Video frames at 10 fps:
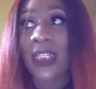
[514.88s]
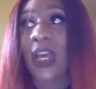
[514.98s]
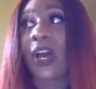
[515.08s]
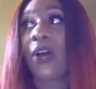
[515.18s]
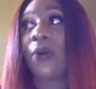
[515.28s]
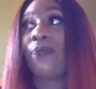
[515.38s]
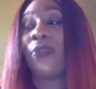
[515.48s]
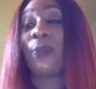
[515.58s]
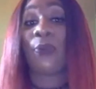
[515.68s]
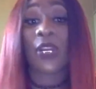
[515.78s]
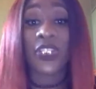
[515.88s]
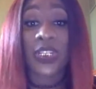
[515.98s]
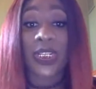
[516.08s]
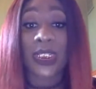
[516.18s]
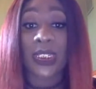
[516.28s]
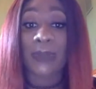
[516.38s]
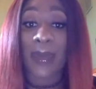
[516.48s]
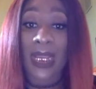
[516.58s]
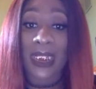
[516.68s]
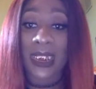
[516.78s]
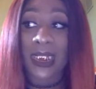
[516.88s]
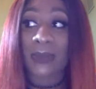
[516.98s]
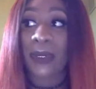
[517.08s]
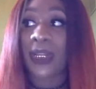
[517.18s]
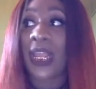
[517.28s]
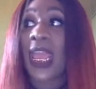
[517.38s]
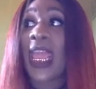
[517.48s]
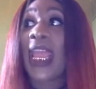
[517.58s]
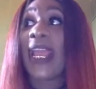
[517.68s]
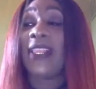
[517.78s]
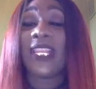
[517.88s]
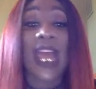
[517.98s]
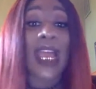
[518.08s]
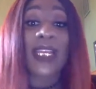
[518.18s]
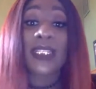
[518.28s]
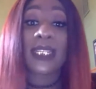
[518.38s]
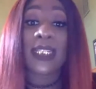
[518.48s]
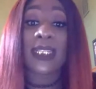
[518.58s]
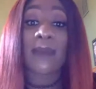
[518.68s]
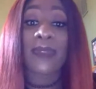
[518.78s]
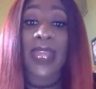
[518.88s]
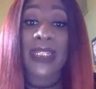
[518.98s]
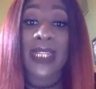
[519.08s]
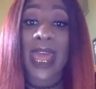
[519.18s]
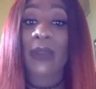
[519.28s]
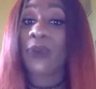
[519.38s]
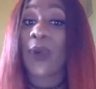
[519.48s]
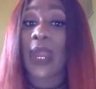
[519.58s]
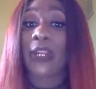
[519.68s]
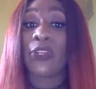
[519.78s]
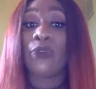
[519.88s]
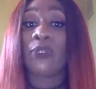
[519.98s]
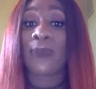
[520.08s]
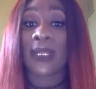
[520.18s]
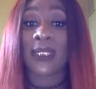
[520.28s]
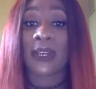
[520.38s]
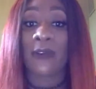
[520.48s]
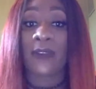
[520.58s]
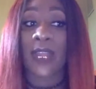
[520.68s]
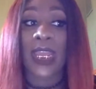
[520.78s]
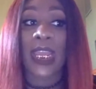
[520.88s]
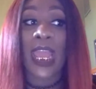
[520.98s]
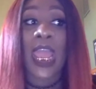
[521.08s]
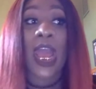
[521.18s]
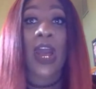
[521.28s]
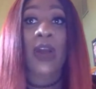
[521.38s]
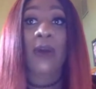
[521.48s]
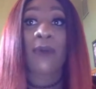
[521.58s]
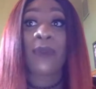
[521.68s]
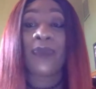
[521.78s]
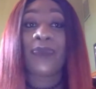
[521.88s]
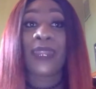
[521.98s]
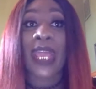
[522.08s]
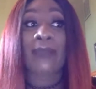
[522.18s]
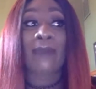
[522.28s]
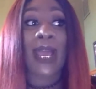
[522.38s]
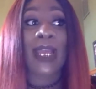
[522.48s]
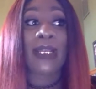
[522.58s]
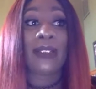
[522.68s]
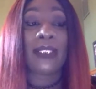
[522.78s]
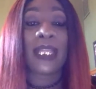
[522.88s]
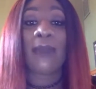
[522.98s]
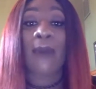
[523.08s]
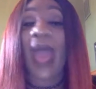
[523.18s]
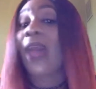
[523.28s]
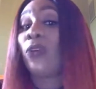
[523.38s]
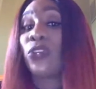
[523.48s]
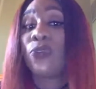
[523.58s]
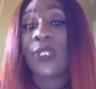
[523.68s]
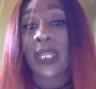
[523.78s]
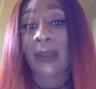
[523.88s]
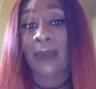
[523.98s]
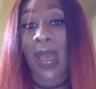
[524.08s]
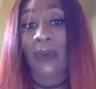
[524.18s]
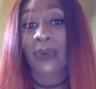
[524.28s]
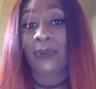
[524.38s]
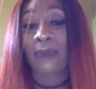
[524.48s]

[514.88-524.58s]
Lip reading: the brushes, the sponges, and then it's some things that I don't know how to use myself. Like my setting powder. I don't use setting powder